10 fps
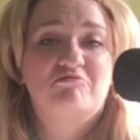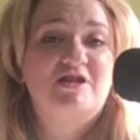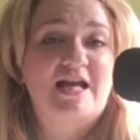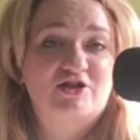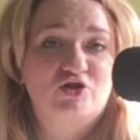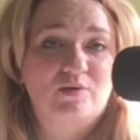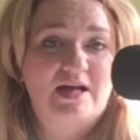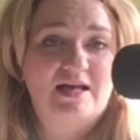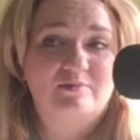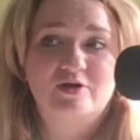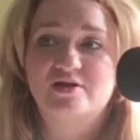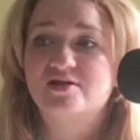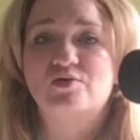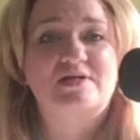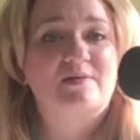textual
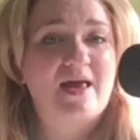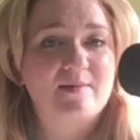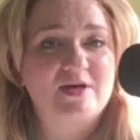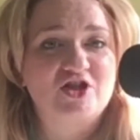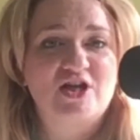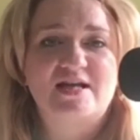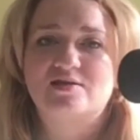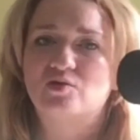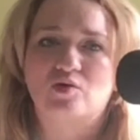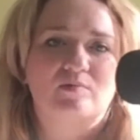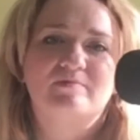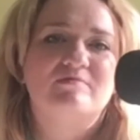elements or some images or